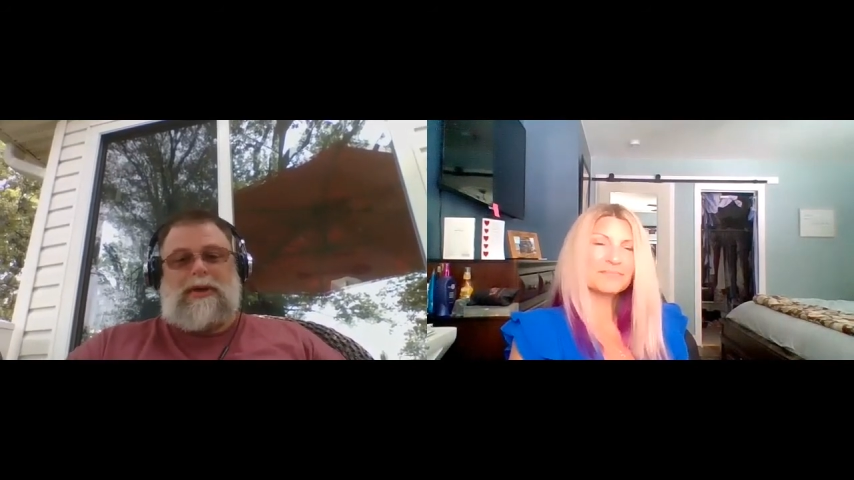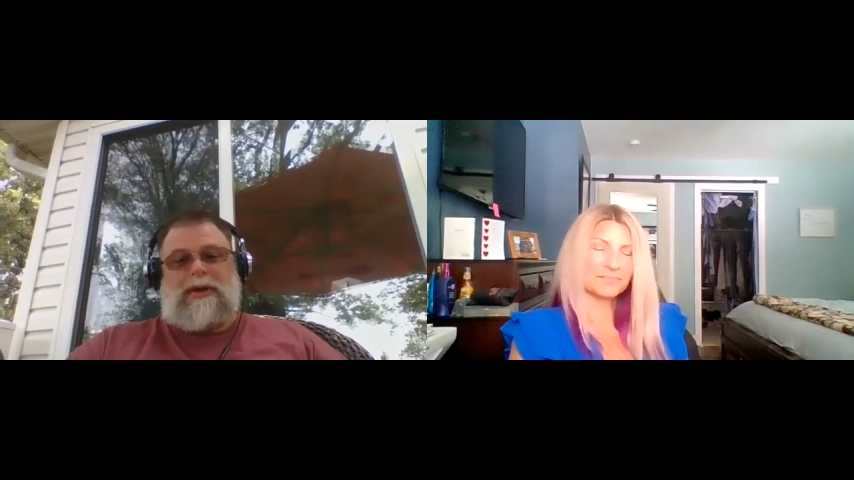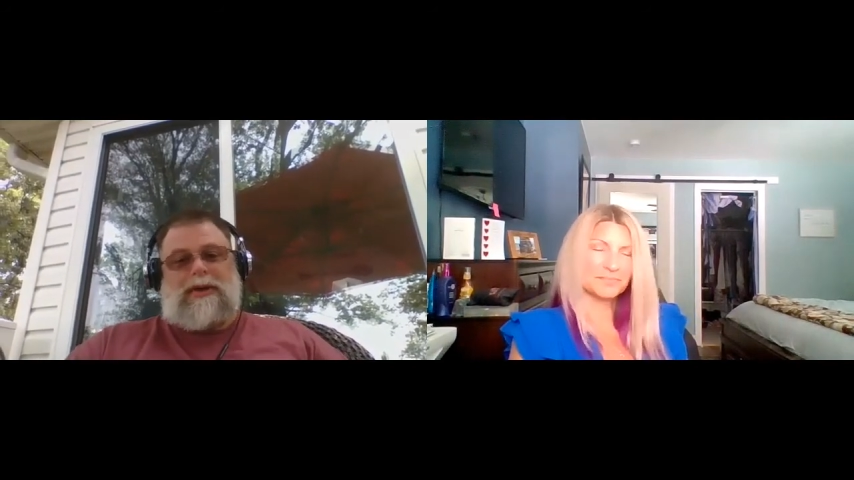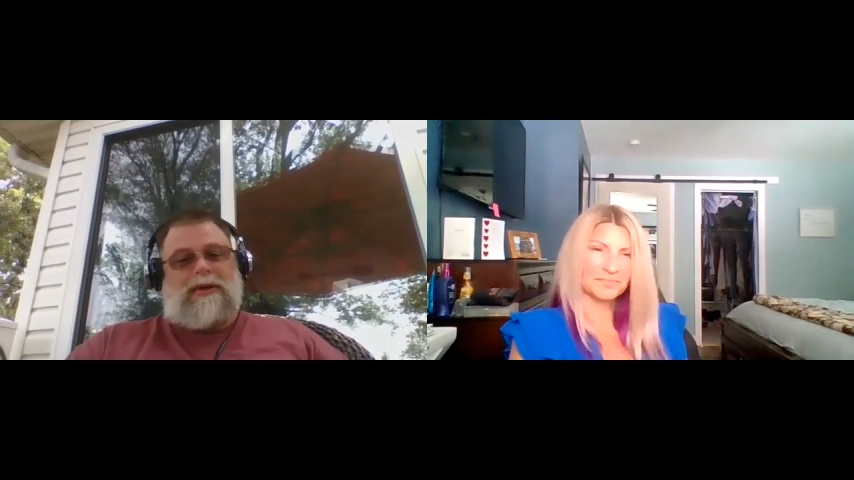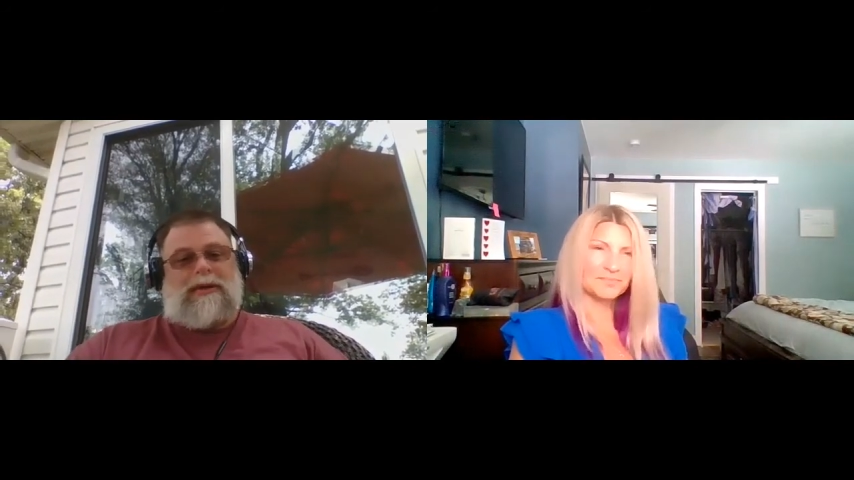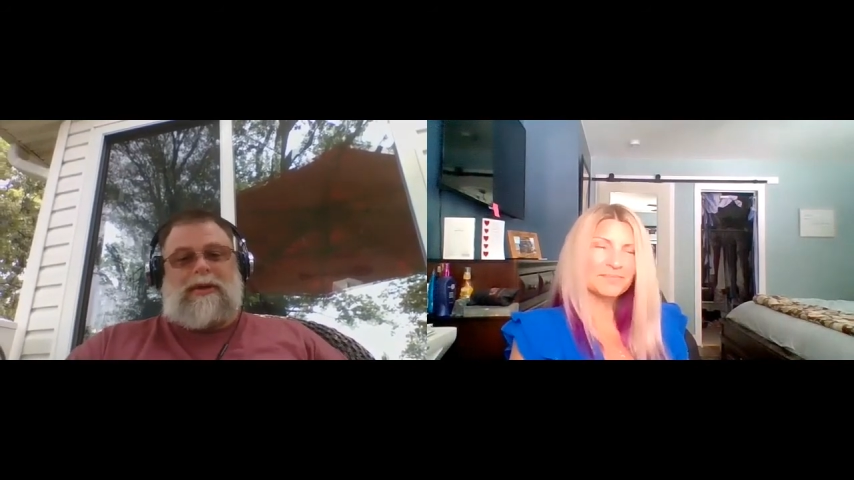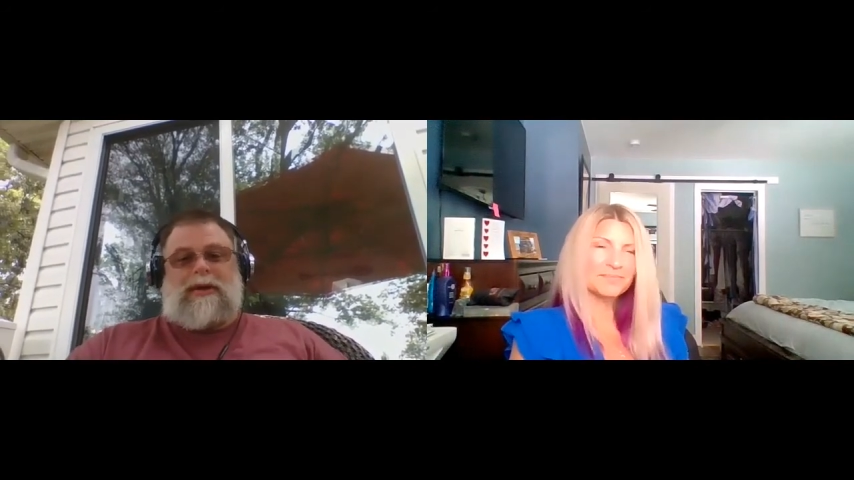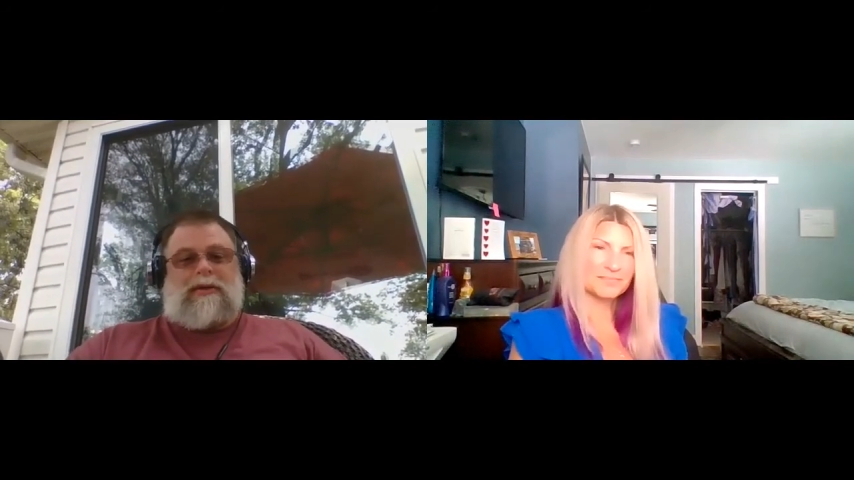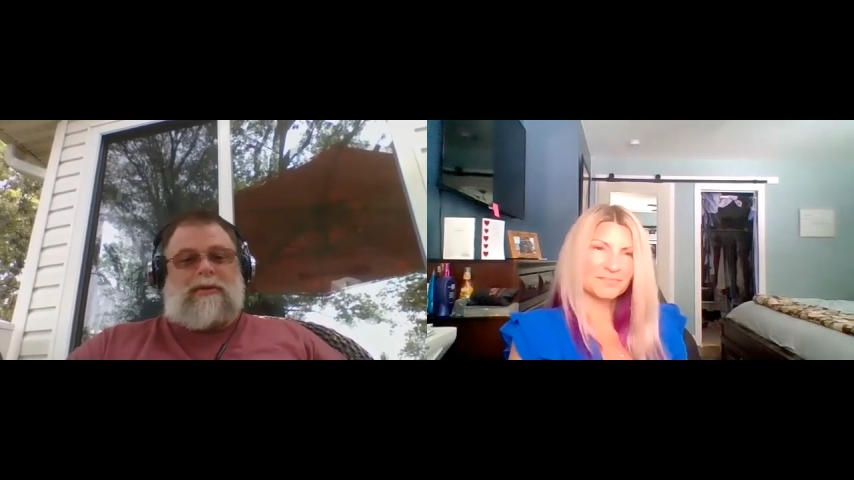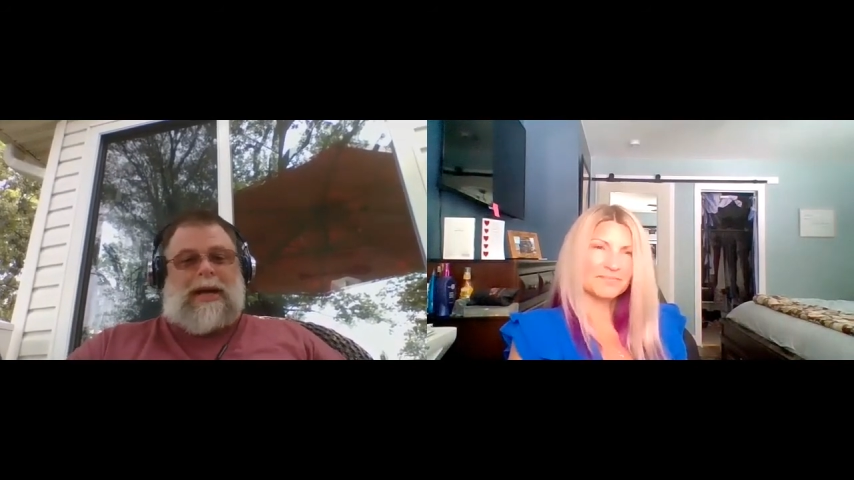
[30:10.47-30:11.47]

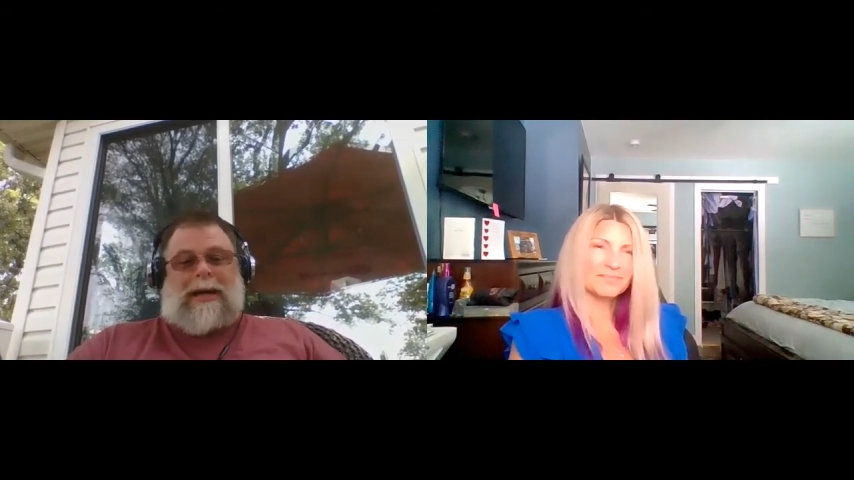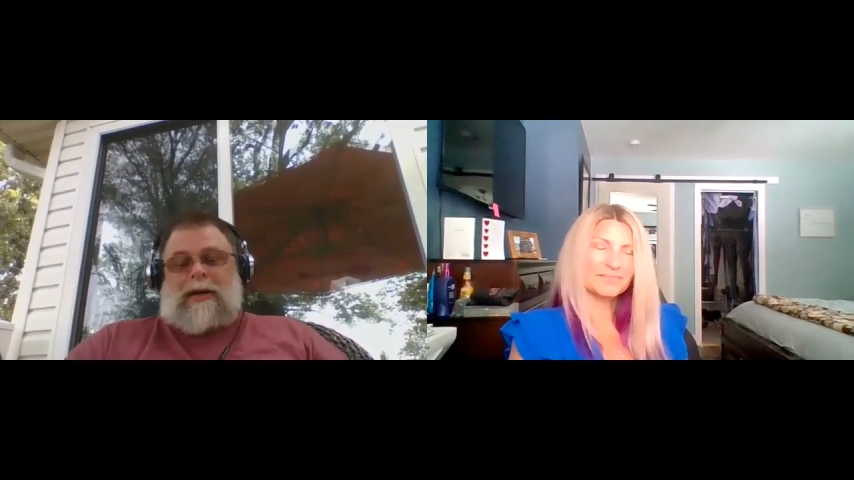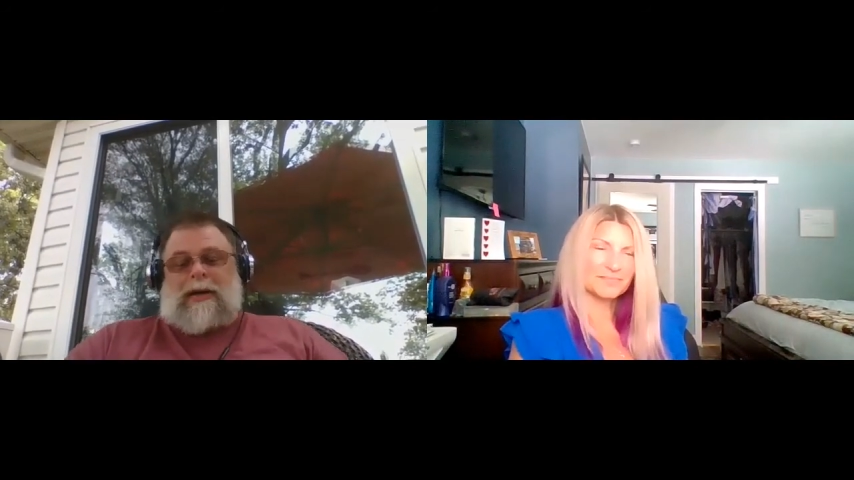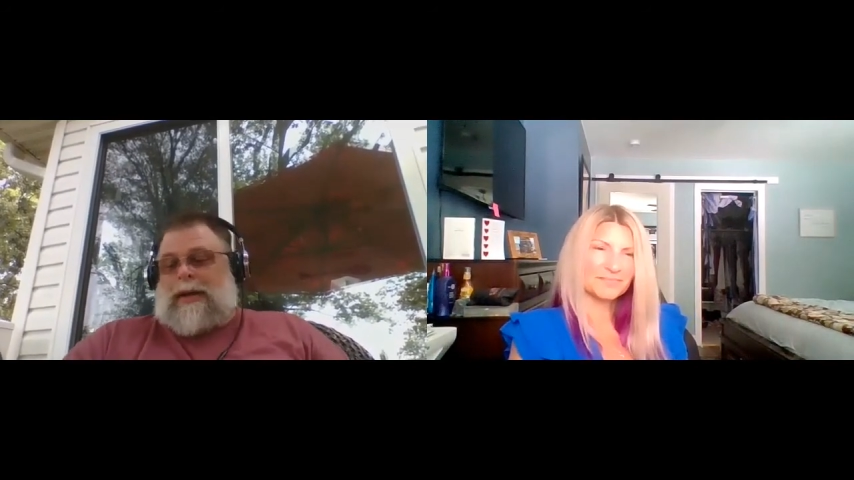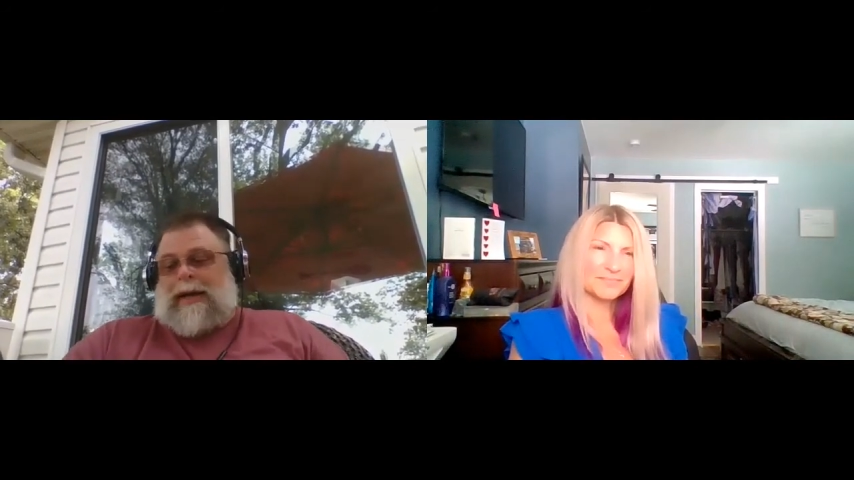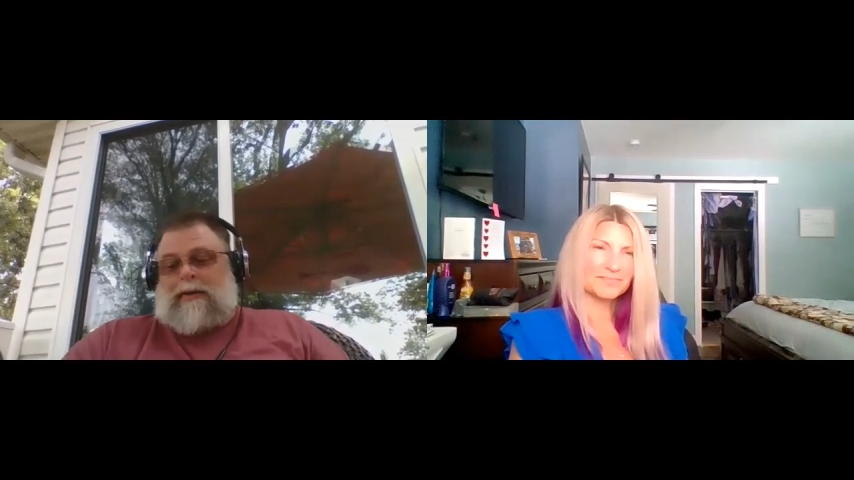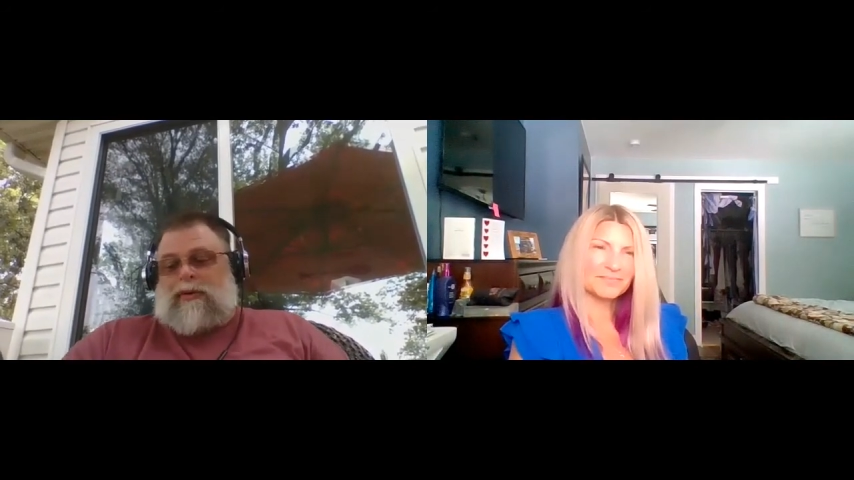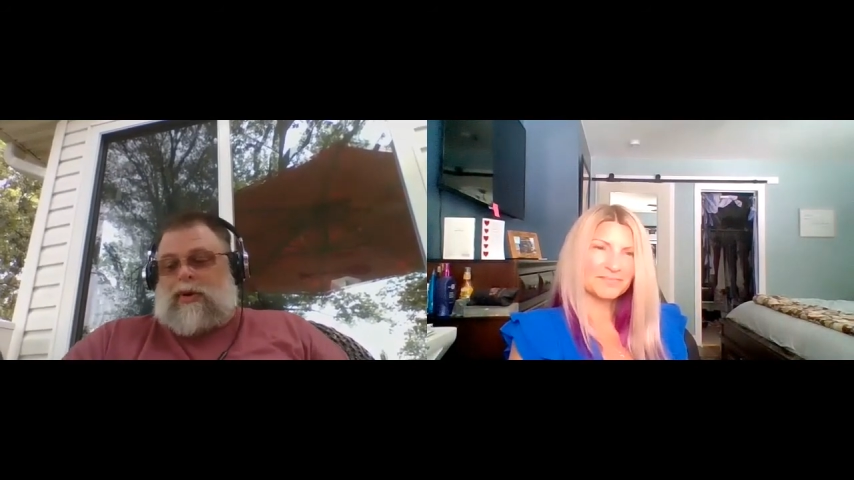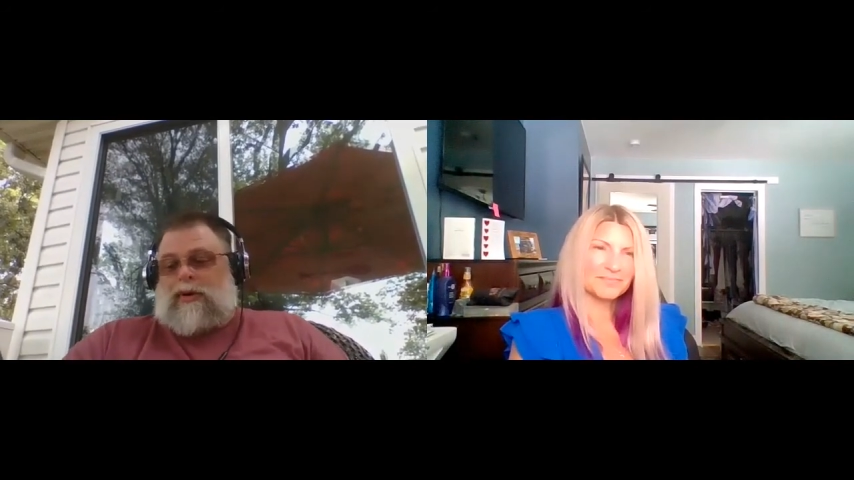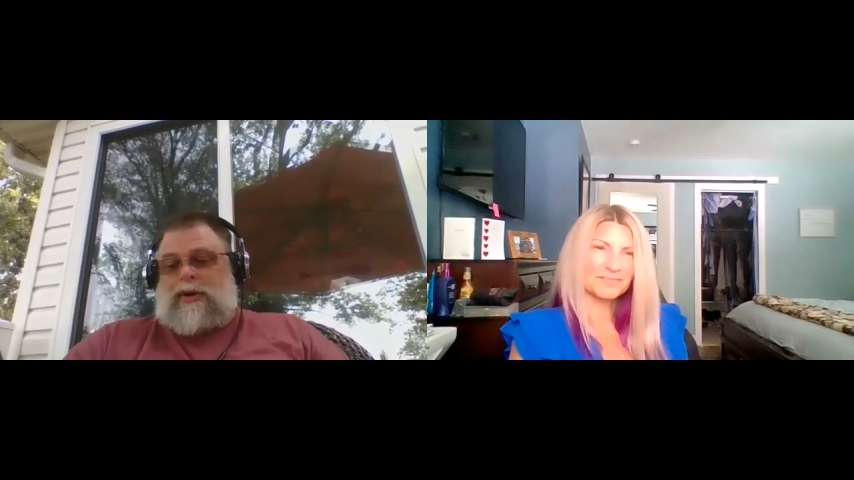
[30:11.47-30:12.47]
I don't have all